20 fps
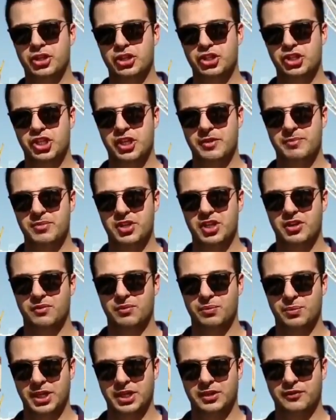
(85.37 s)
third shipment
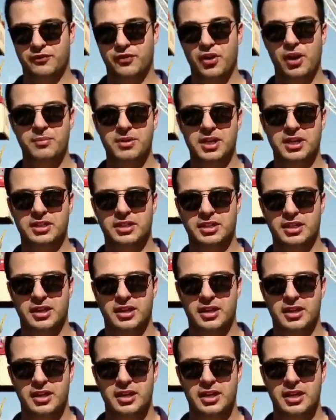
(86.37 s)
of wheat from
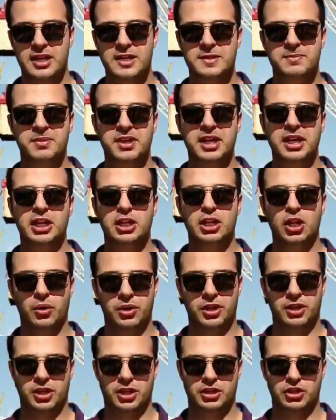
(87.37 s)
India is being
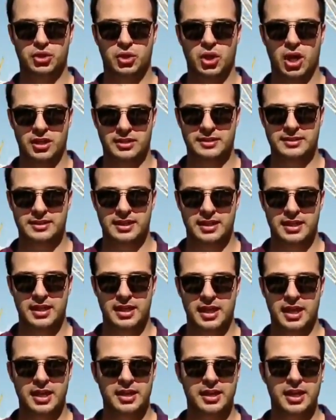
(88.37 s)
loaded on trucks,
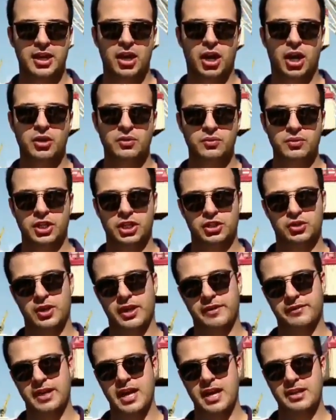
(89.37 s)
and they are routed
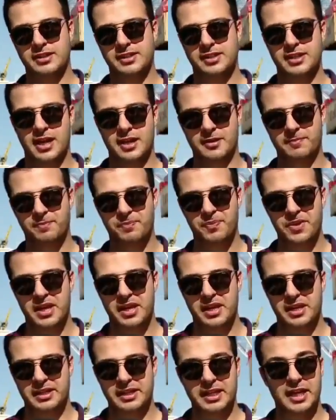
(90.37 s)
to Afghanistan.
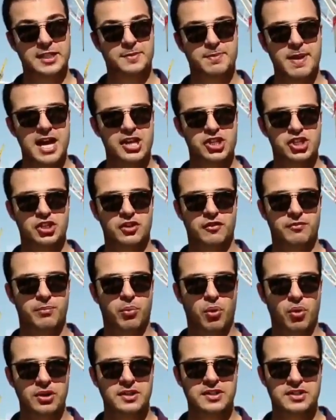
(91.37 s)
The expansion
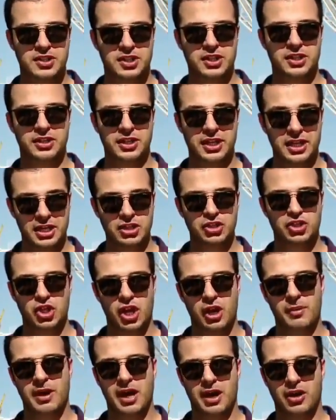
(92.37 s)
of ports here in
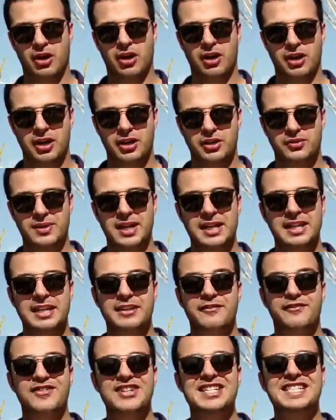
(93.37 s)
Chabahar
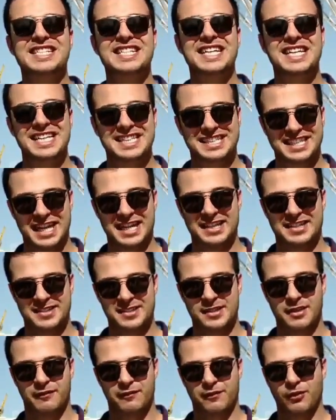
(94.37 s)
greatly
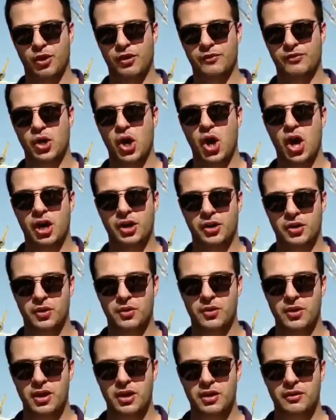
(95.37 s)
facilitates the flow of
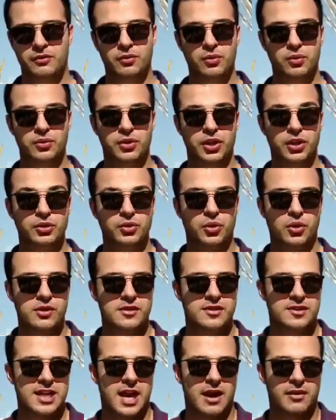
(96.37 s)
cargo through the
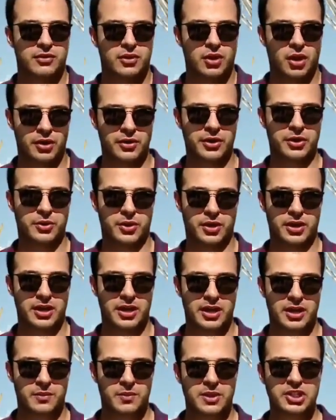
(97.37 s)
north-south
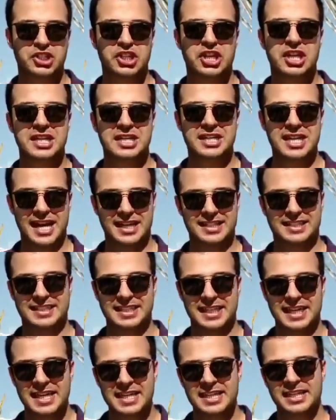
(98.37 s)
corridor, which
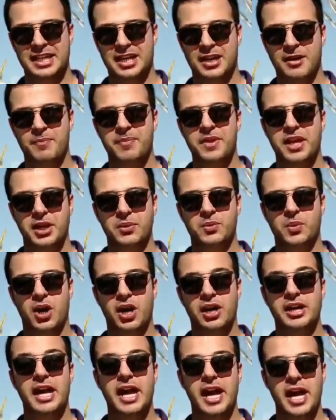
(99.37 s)
connects India,
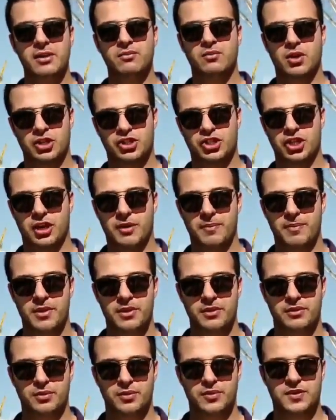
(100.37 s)
Iran and Russia
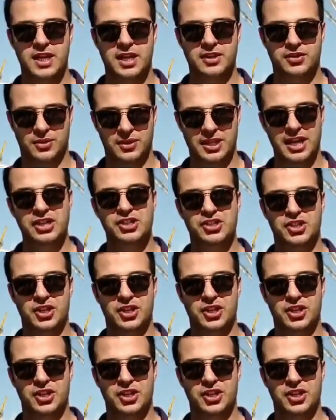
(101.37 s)
through Central